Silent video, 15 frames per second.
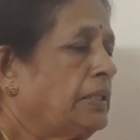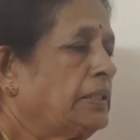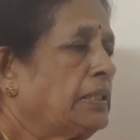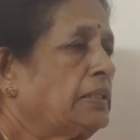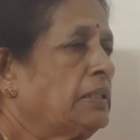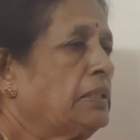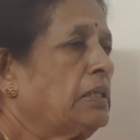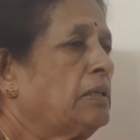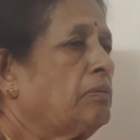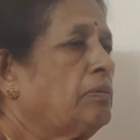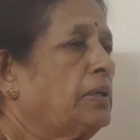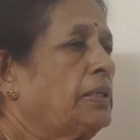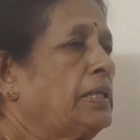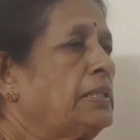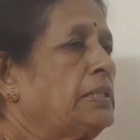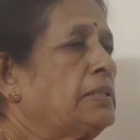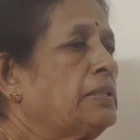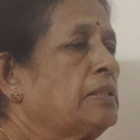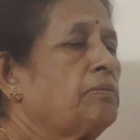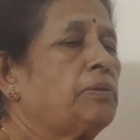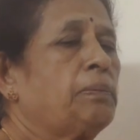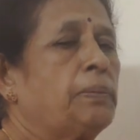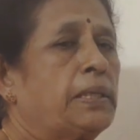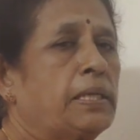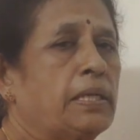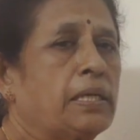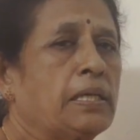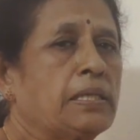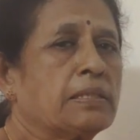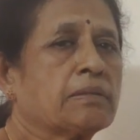ejection of undigested food
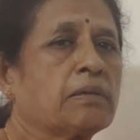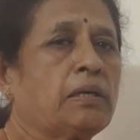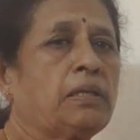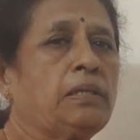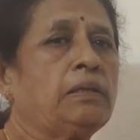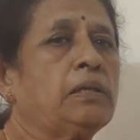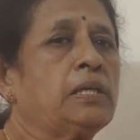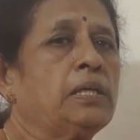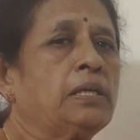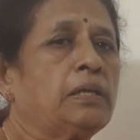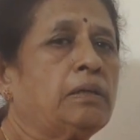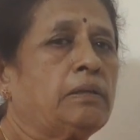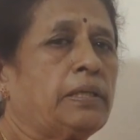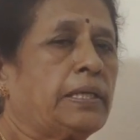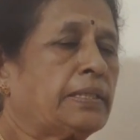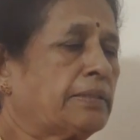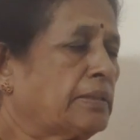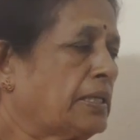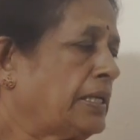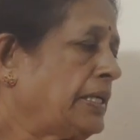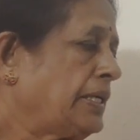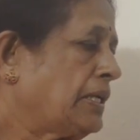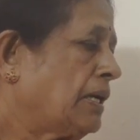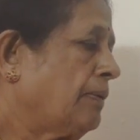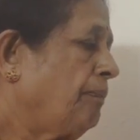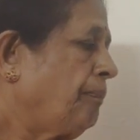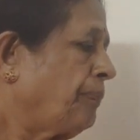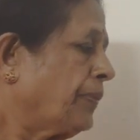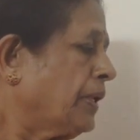material is called excreta.